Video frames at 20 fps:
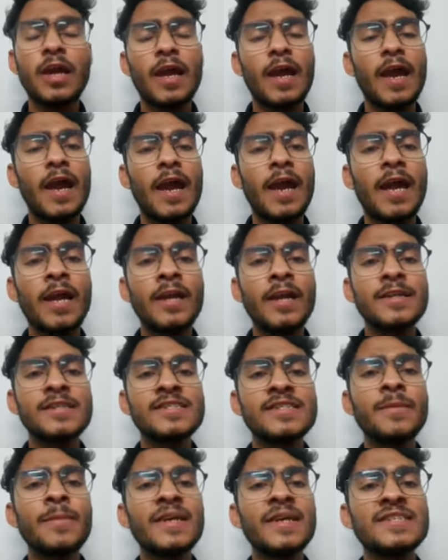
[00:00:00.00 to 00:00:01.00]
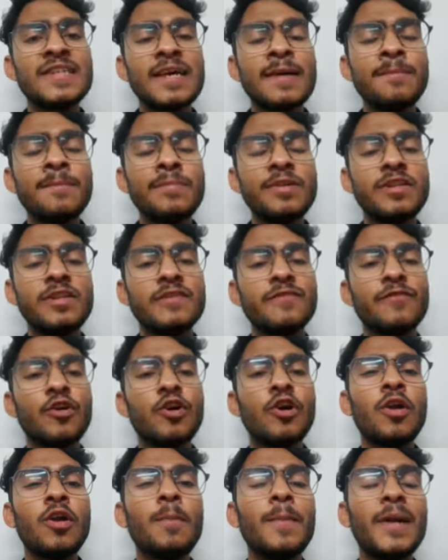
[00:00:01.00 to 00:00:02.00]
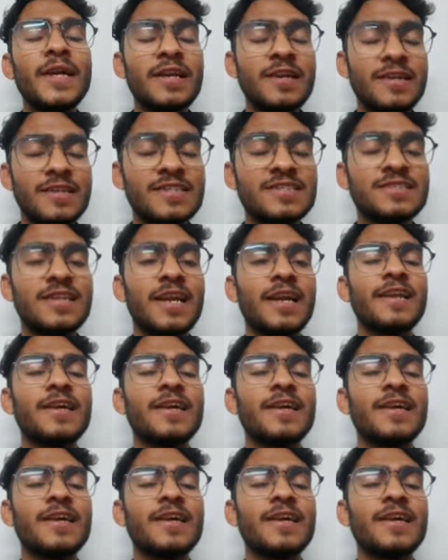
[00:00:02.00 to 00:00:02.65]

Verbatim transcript: And some example for better understanding.